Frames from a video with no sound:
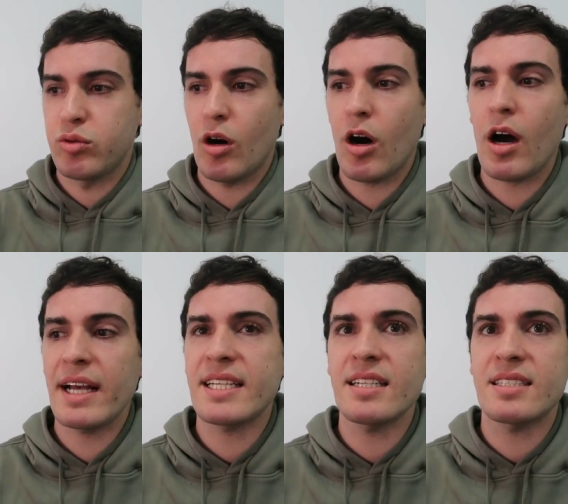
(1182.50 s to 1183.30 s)
oh,
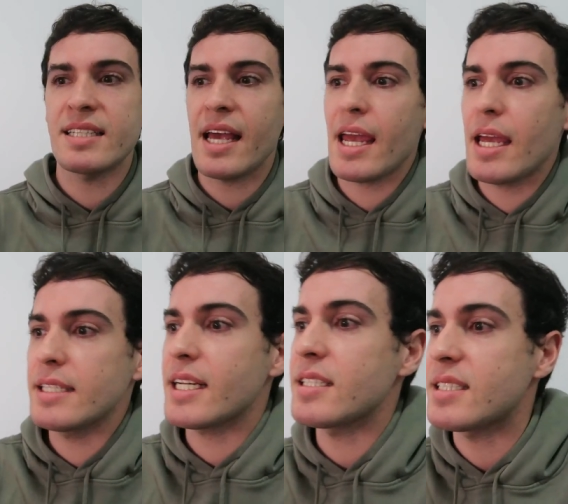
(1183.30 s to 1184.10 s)
he's gonna see.
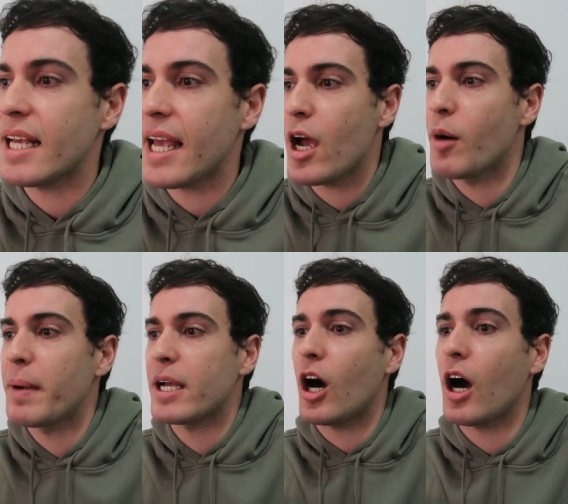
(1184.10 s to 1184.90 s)
He's gonna see. Oh
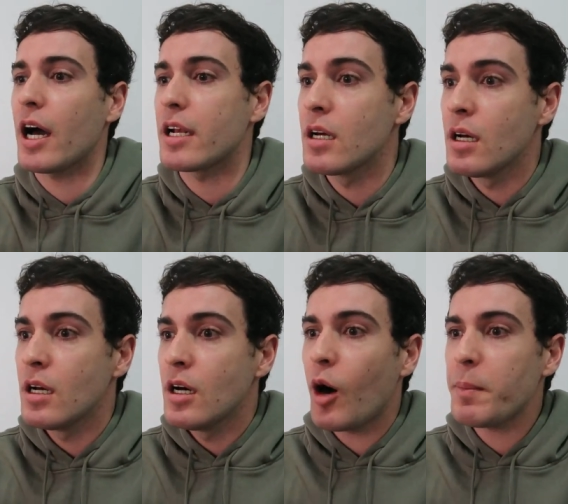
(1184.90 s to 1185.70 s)
my god.
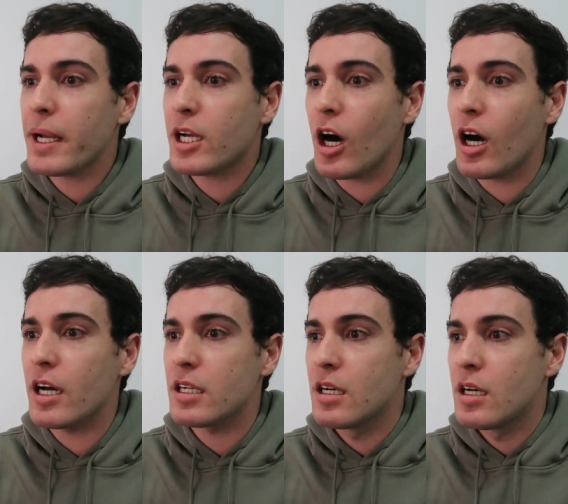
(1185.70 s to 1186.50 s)
Oh my god.